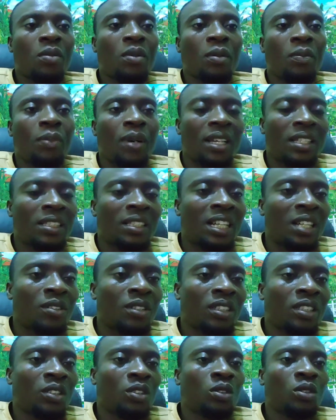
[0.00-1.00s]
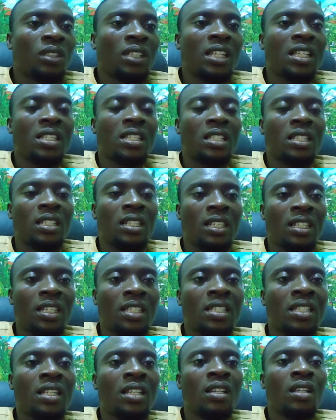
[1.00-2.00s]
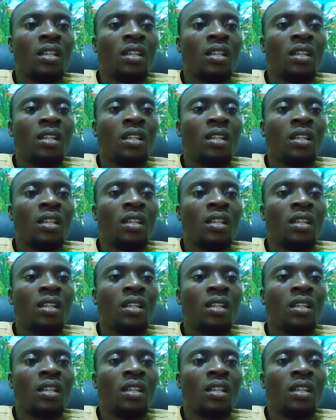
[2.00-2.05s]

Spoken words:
maybe best graduating students in this,